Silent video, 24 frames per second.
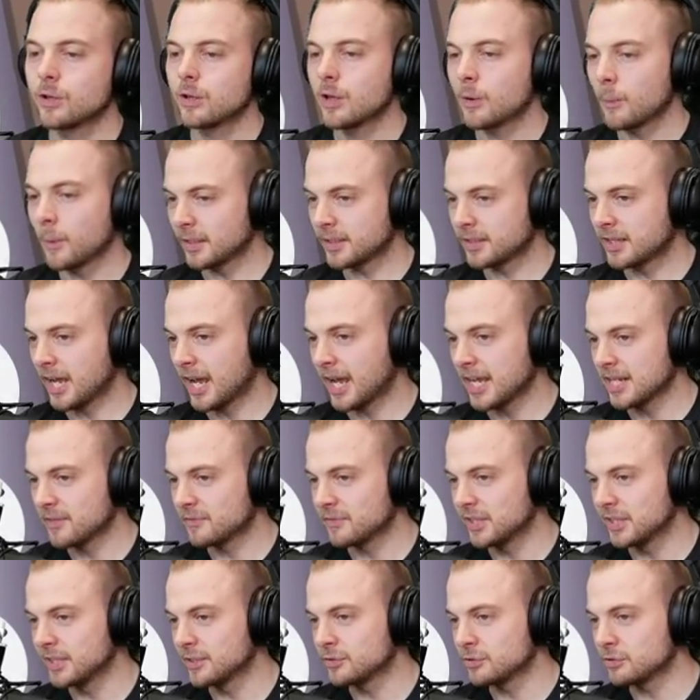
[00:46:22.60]
What kind of
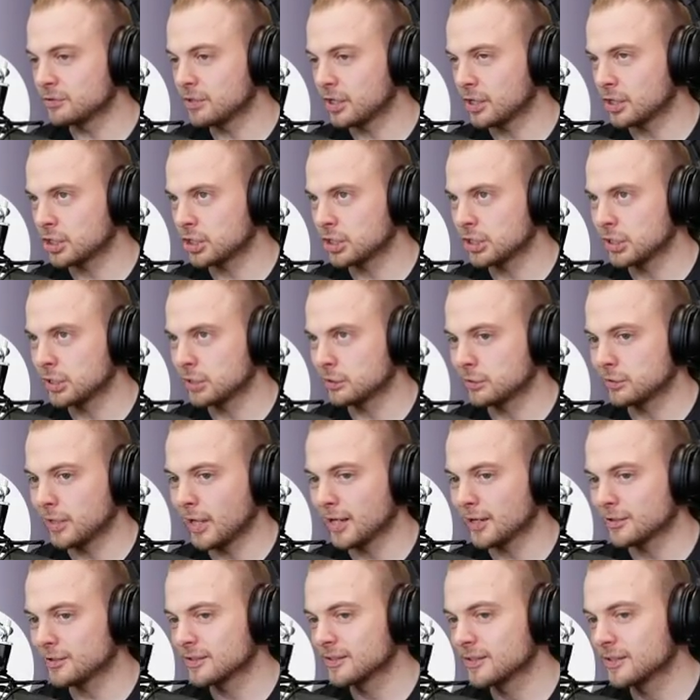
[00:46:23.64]
an introduction is
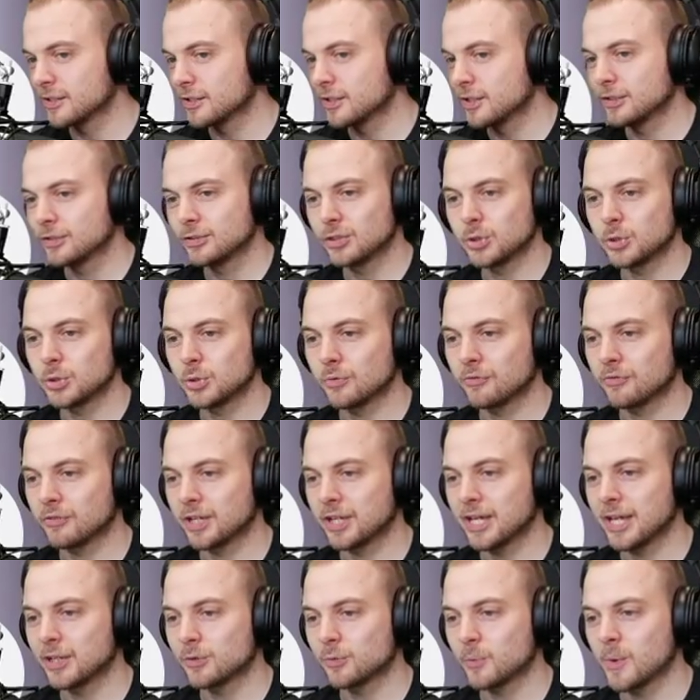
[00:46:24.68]
that? Did you
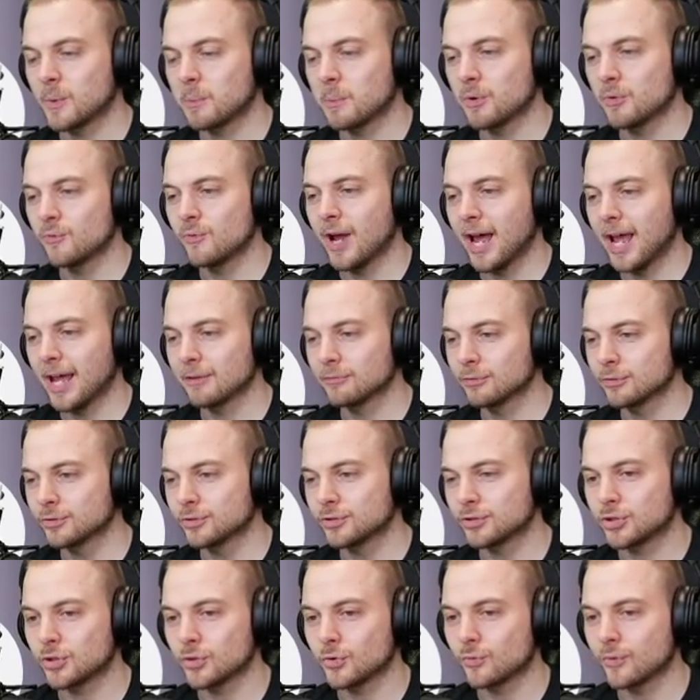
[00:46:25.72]
forget we were rivals
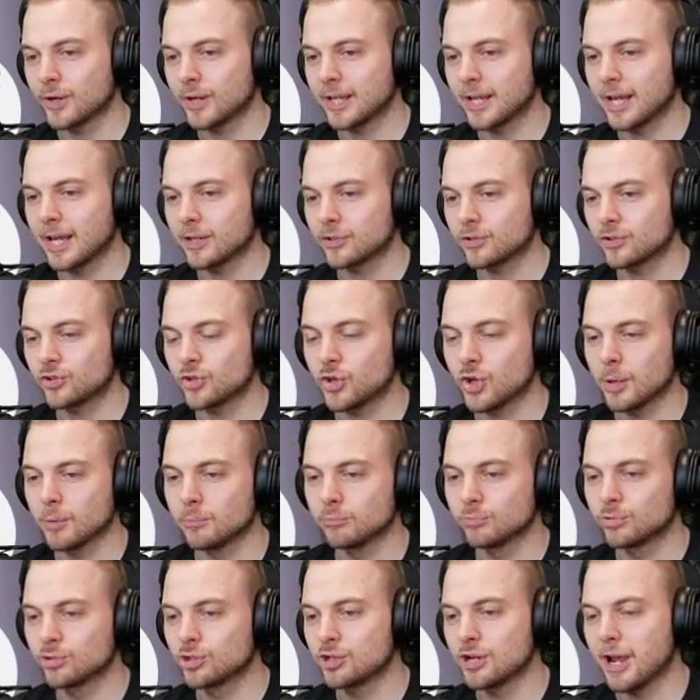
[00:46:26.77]
during our
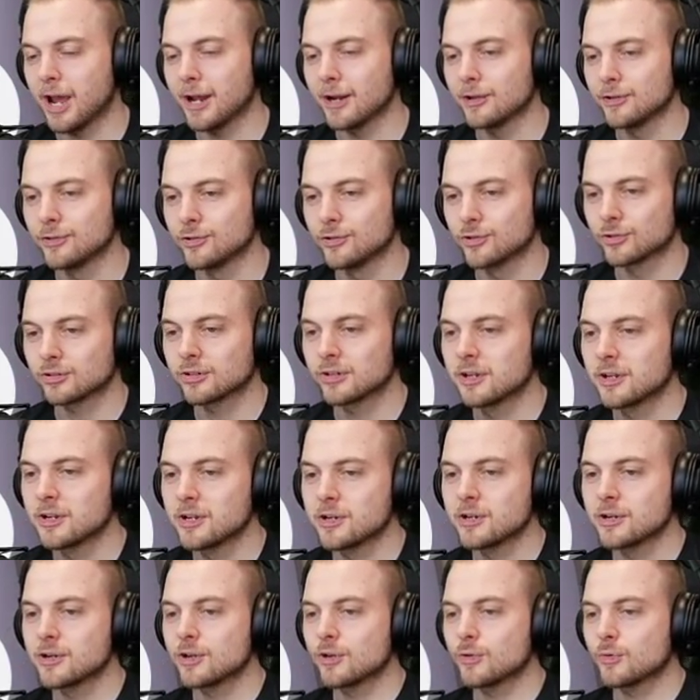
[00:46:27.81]
gym challenge?
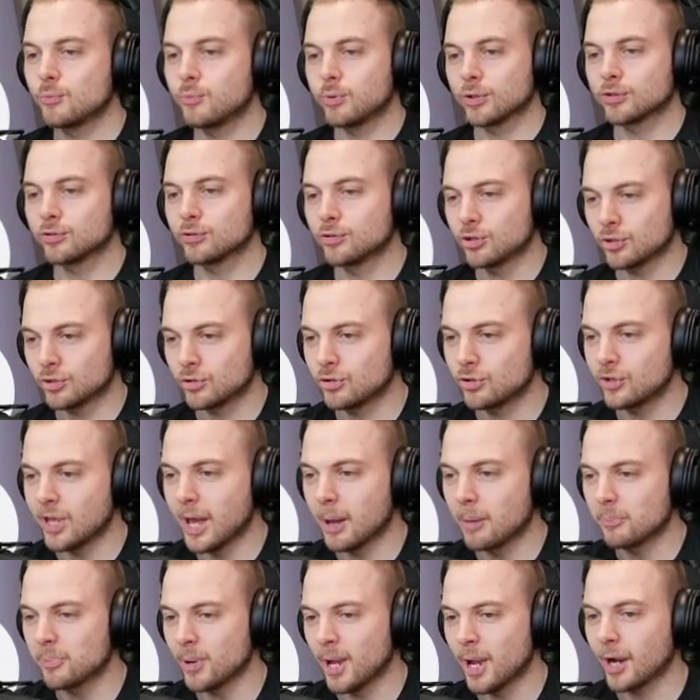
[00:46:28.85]
It wasn't just
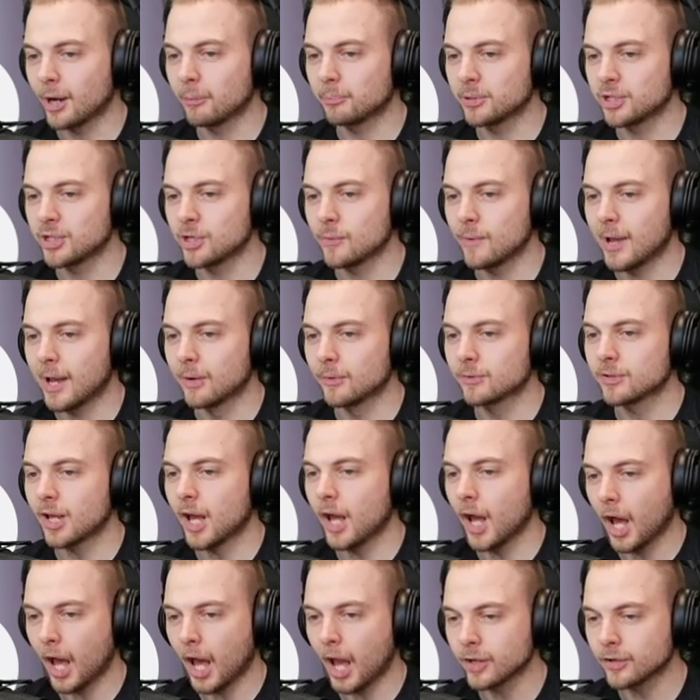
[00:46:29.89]
Yamper helping you out.
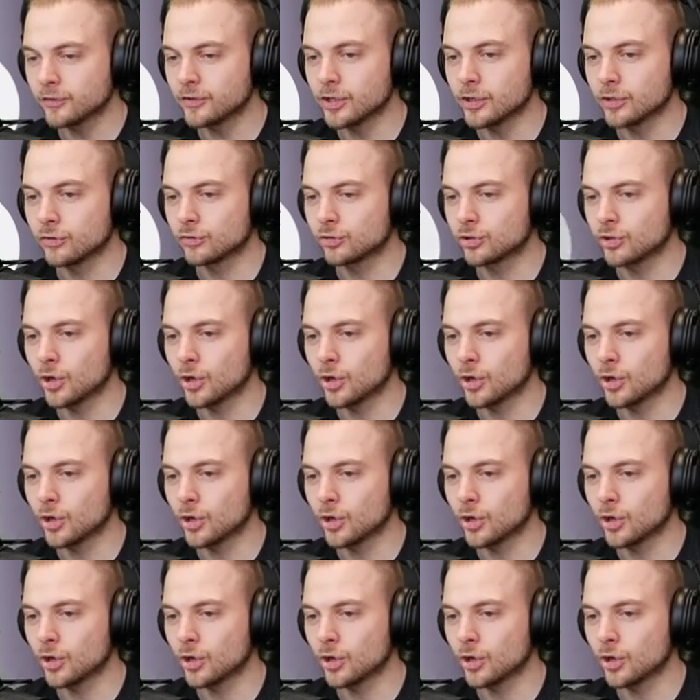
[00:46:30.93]
I did